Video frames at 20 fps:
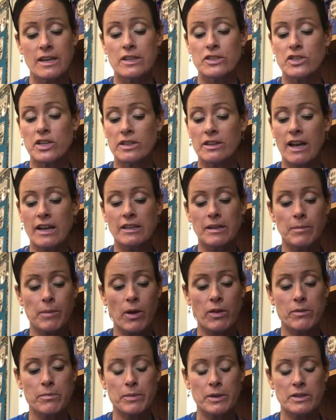She lined up
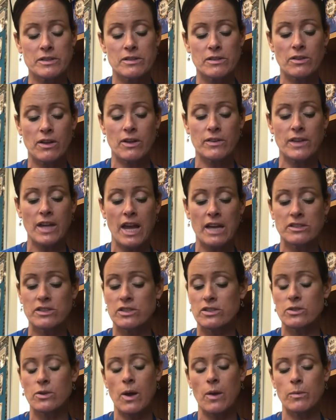all the books along the
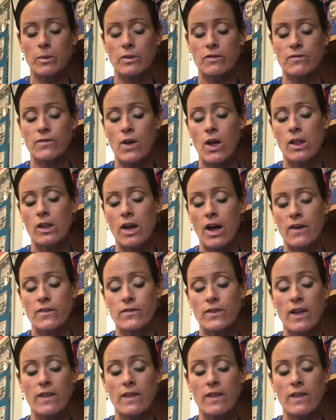edges so I wouldn't fall off,